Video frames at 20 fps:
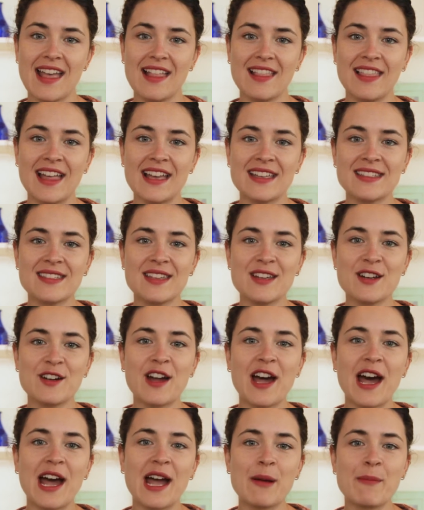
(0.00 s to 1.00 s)
Last
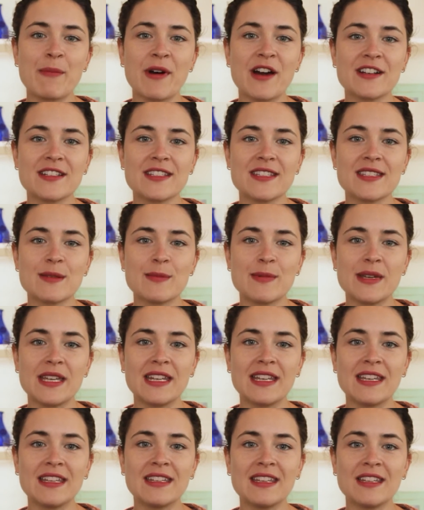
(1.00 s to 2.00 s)
year, I
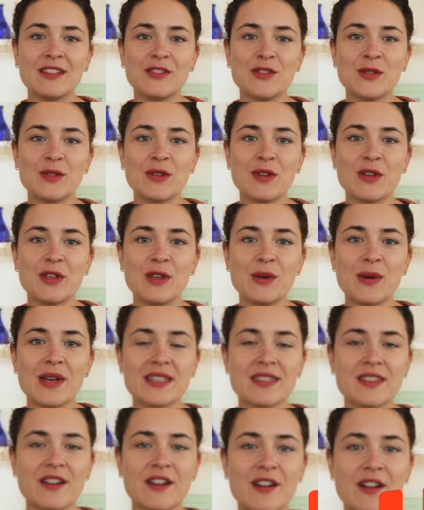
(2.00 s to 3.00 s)
participated into the
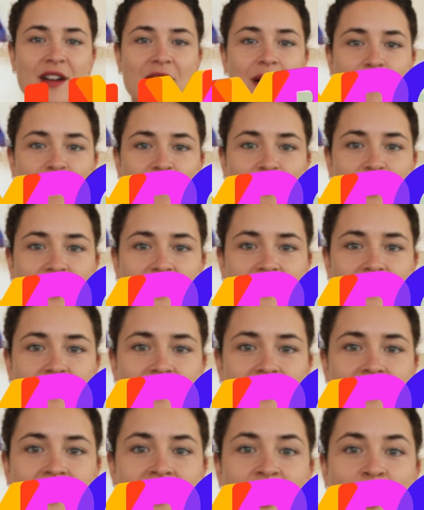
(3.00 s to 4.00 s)
UXR
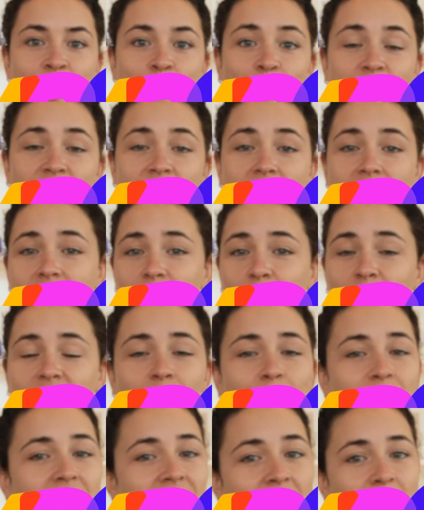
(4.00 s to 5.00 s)
conference, which is a
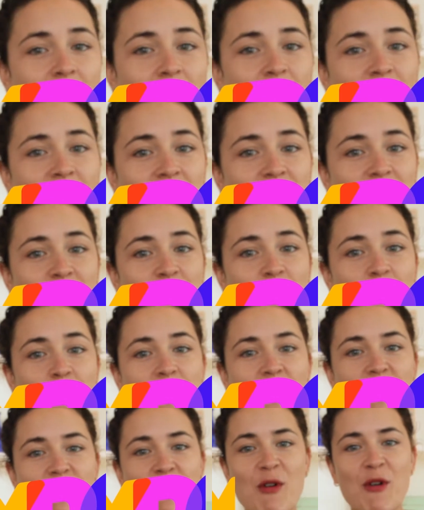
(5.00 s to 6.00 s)
really big conference for
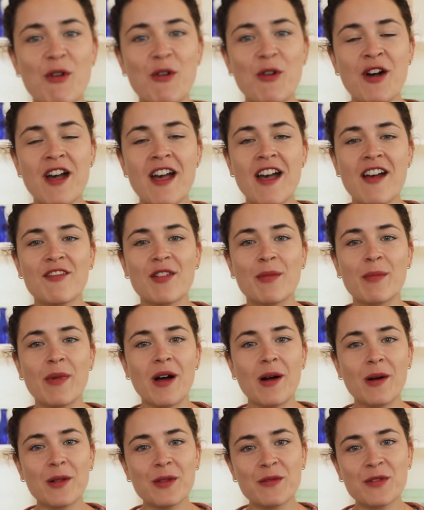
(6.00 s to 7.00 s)
people from
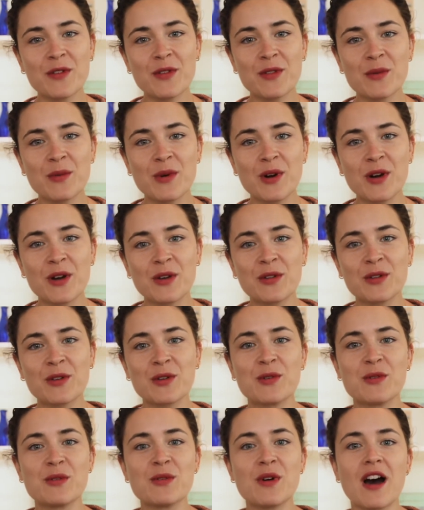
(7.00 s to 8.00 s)
all over the world
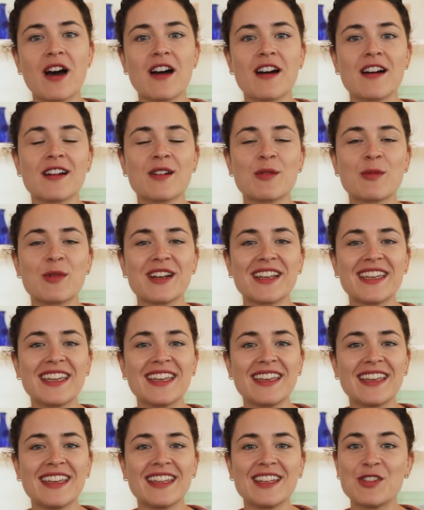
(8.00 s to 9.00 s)
who are
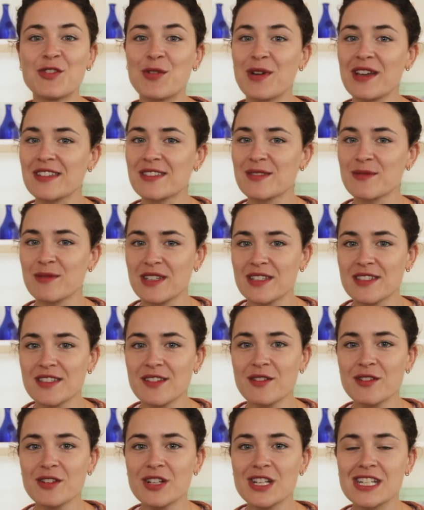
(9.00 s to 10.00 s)
working in UX
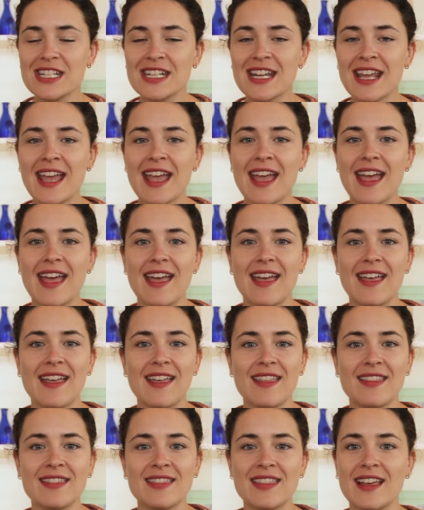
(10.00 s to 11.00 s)
research.
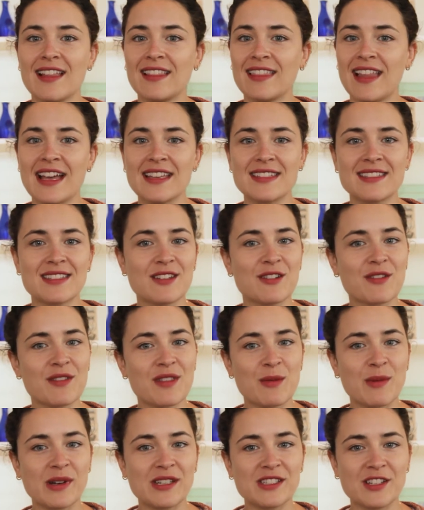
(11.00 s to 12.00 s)
And last year
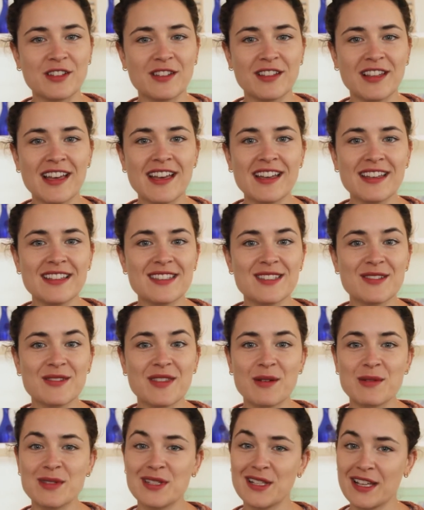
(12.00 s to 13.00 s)
they went online, so
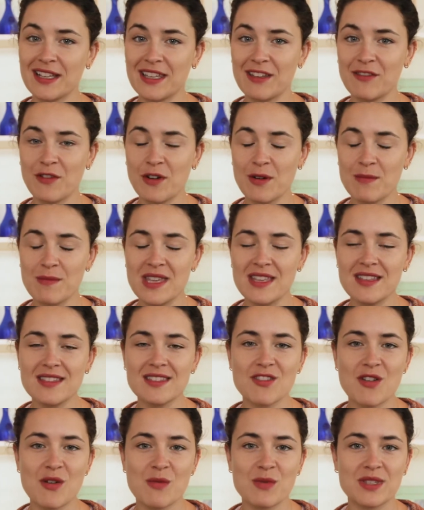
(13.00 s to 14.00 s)
that was lucky for me,
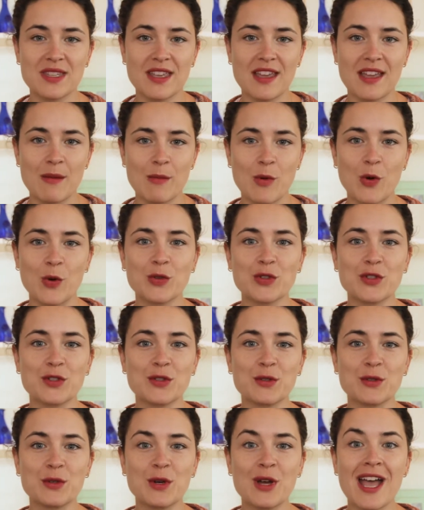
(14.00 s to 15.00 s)
so I was able
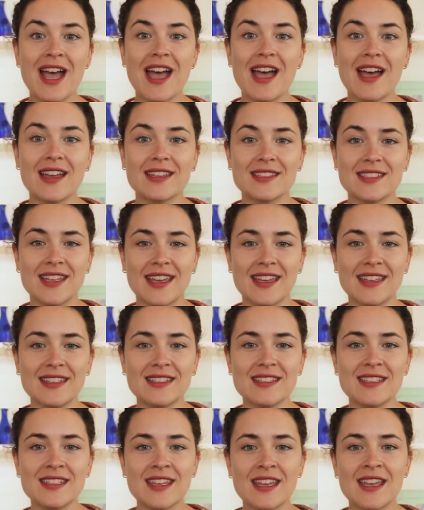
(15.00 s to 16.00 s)
to
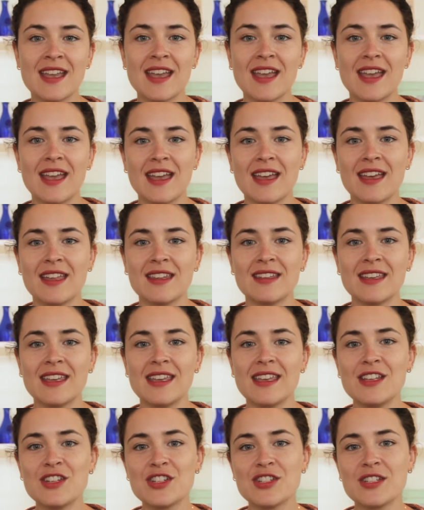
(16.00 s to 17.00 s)
attend. And
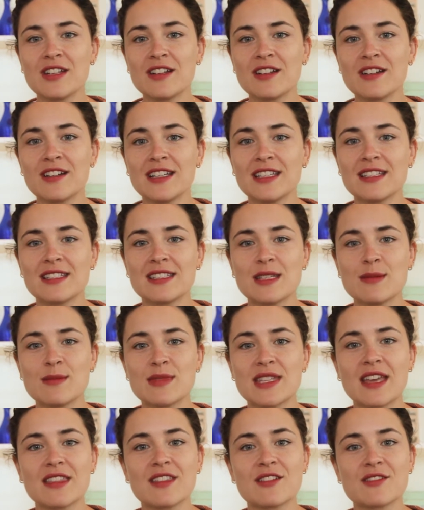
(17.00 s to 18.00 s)
each year it seems
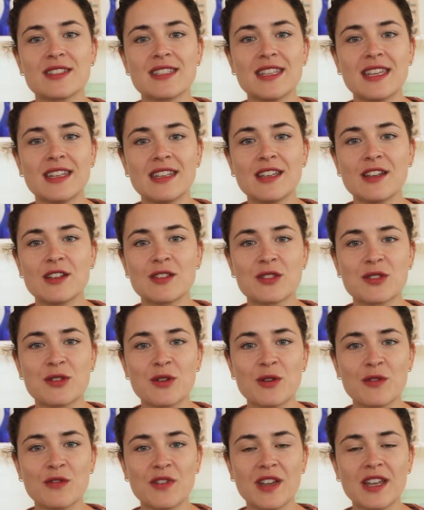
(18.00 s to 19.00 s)
like they're sending a
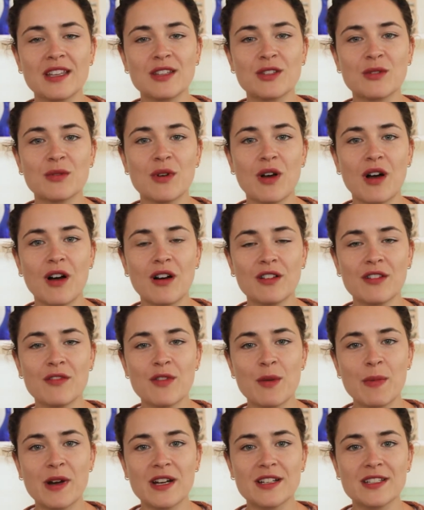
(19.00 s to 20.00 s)
survey to all of
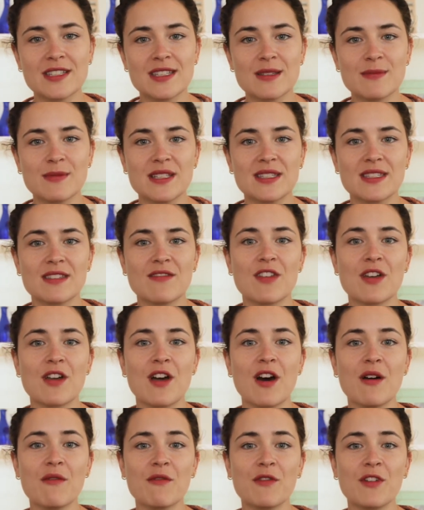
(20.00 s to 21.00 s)
the participants of the
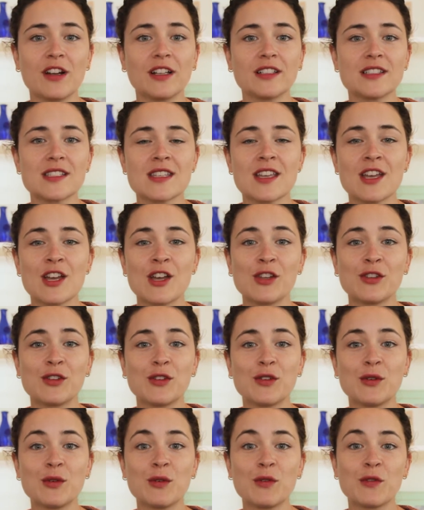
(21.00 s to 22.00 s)
conference
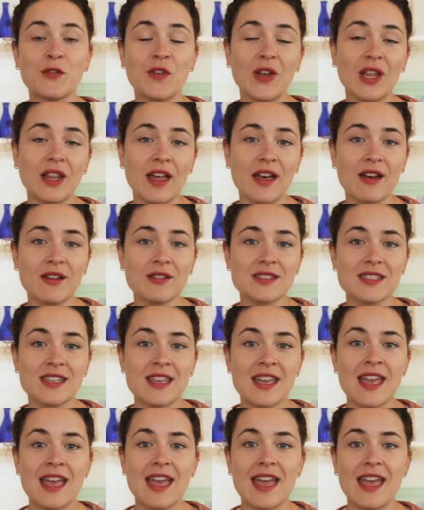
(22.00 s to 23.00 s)
to fill out
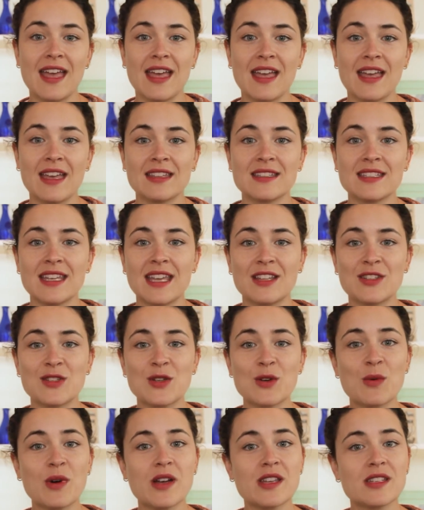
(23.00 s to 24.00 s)
and
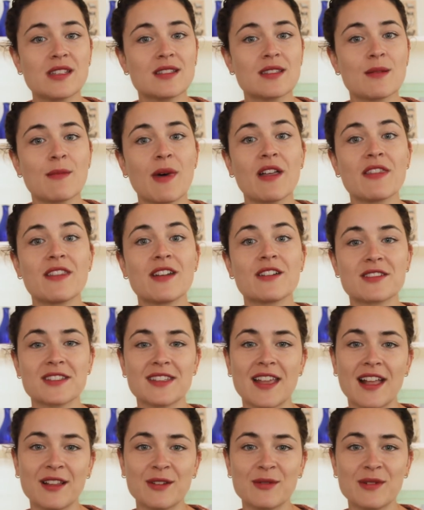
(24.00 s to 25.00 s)
answer questions about their
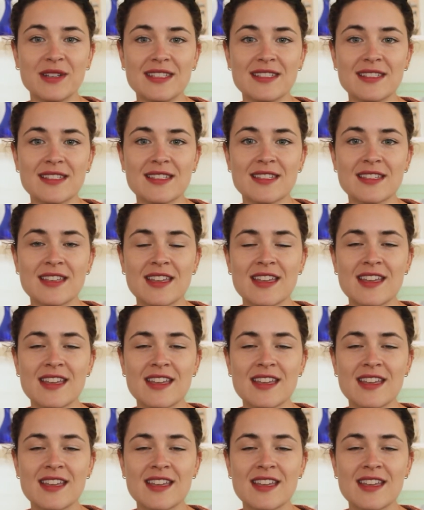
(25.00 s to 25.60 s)
salaries.